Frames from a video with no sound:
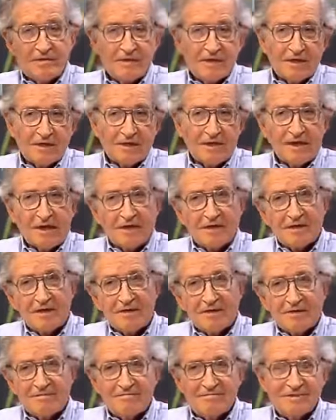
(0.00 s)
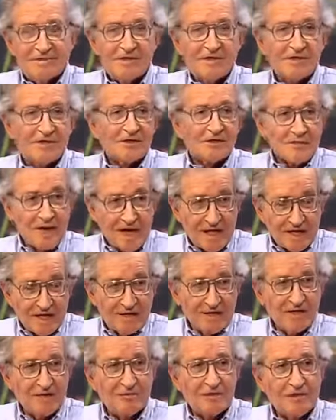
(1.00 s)
Well, Johnson
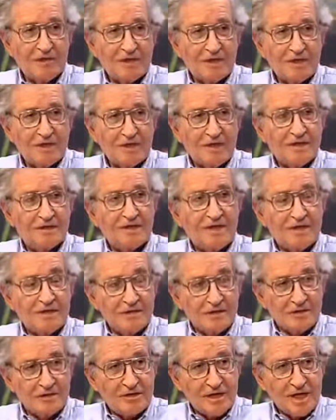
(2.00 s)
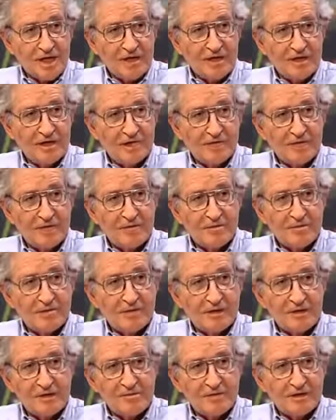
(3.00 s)
expanded the war in Indochina to the
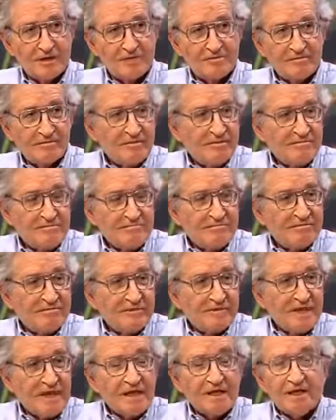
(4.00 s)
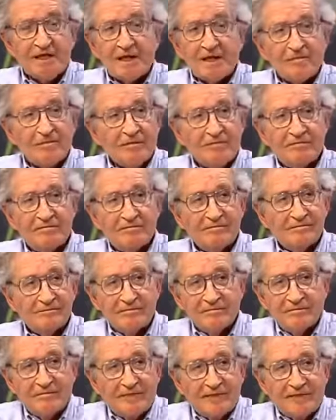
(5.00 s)
point where ended up
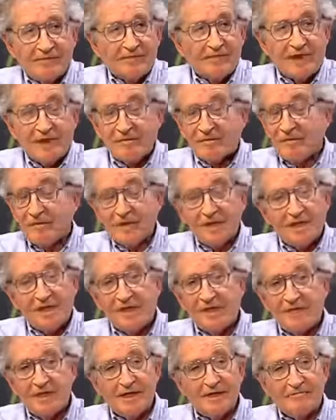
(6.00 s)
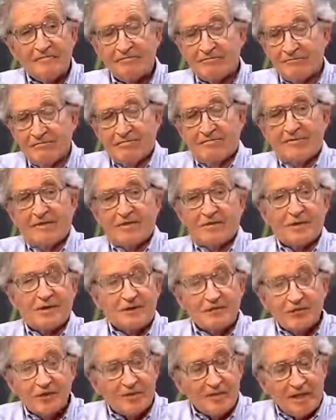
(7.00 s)
probably leaving
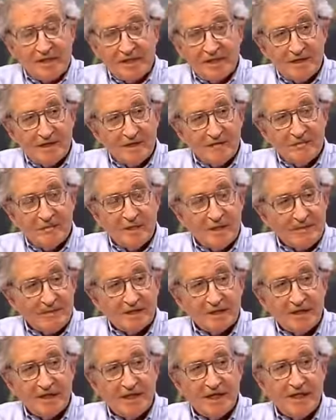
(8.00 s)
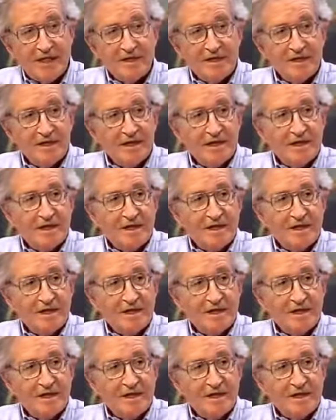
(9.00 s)
3 or 4 million people dead.